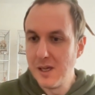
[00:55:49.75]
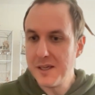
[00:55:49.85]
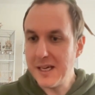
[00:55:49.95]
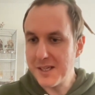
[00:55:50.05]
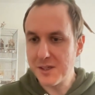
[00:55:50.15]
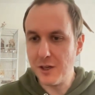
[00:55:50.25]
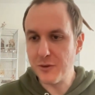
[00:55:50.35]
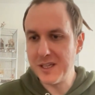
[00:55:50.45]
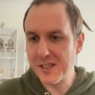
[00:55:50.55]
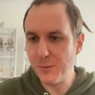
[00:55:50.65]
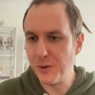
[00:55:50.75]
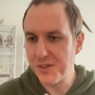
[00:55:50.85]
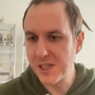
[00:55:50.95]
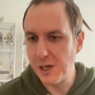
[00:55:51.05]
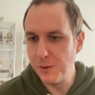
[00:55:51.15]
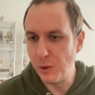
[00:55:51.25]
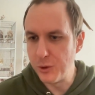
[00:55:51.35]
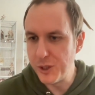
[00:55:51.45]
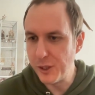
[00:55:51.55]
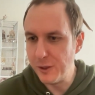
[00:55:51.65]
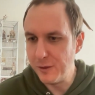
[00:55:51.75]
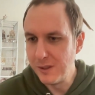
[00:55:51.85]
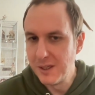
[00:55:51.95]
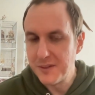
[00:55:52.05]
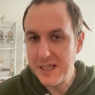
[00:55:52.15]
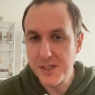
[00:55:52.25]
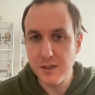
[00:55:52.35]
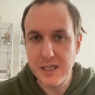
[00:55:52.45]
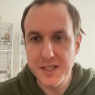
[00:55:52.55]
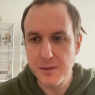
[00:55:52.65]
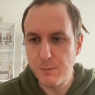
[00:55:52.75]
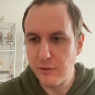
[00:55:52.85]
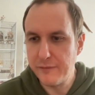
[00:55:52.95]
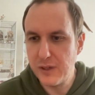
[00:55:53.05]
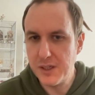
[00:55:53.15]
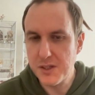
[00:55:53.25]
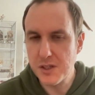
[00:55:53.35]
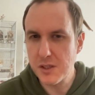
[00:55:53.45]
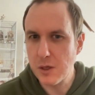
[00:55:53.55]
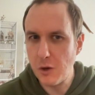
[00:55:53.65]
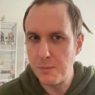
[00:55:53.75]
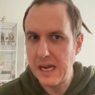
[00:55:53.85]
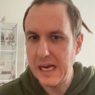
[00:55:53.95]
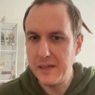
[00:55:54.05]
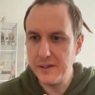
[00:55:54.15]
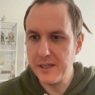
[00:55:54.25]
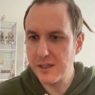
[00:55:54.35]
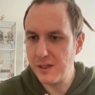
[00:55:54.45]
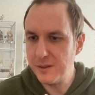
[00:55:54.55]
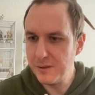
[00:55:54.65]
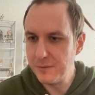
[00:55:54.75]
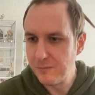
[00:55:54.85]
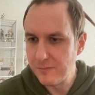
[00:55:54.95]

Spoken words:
Yeah, Sandra, he doesn't want to go on you. These guys prefer to just go on my hand and then go.